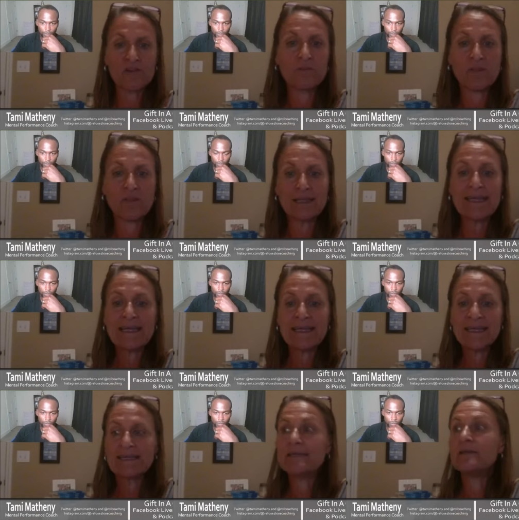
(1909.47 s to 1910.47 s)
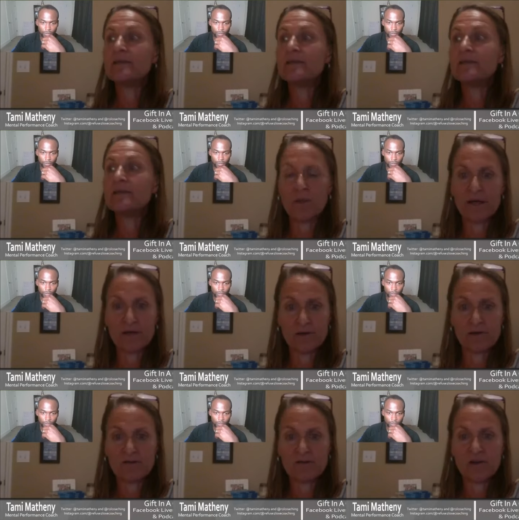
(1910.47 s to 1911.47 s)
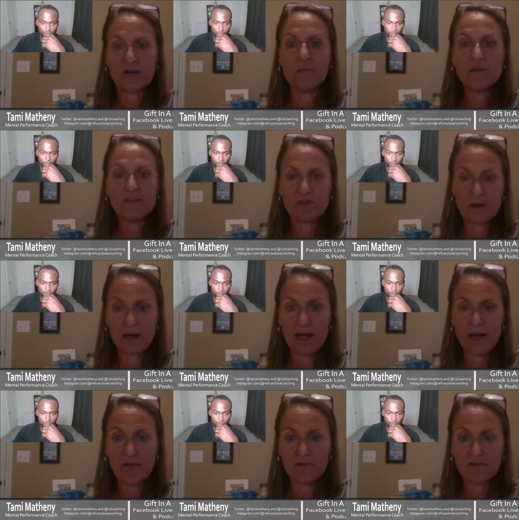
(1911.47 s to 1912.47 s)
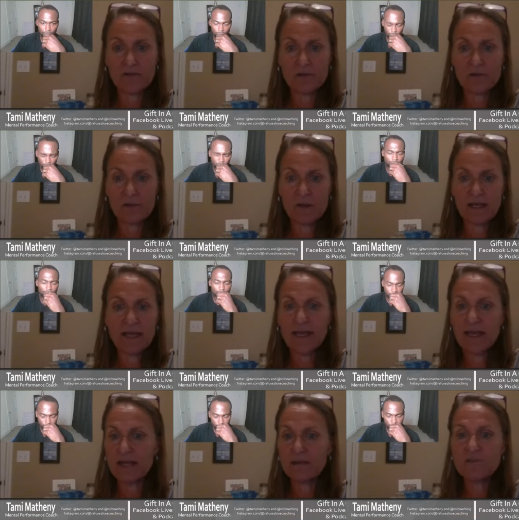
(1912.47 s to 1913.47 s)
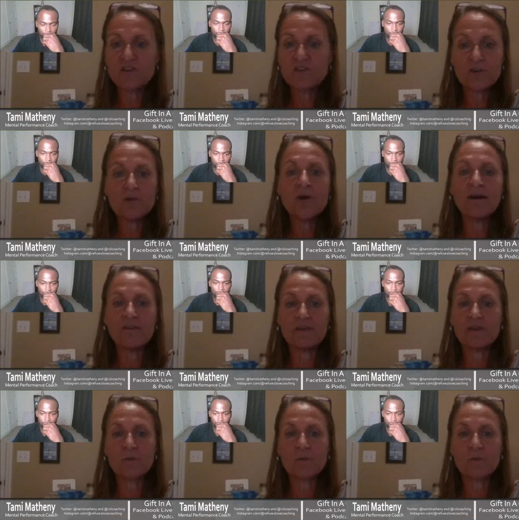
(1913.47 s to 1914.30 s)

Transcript: or something different or better to come into our lives. Mm. And, I'm sure you have